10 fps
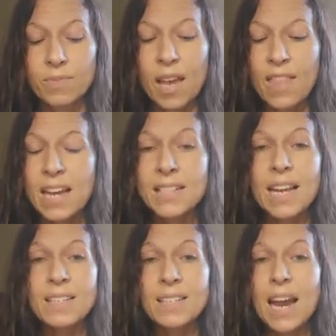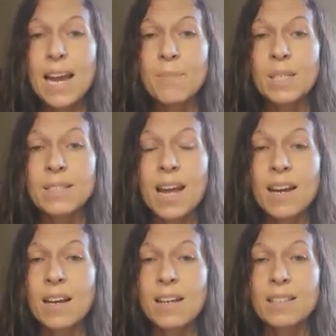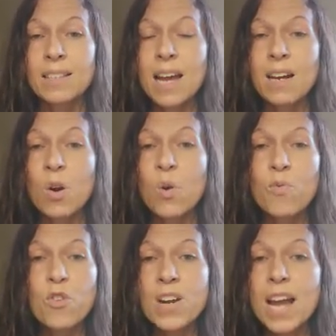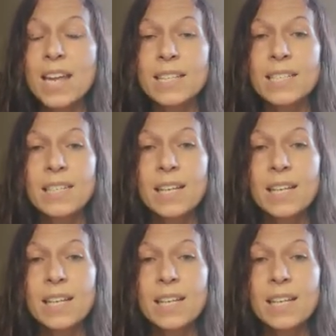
And that takes time. It's not an overnight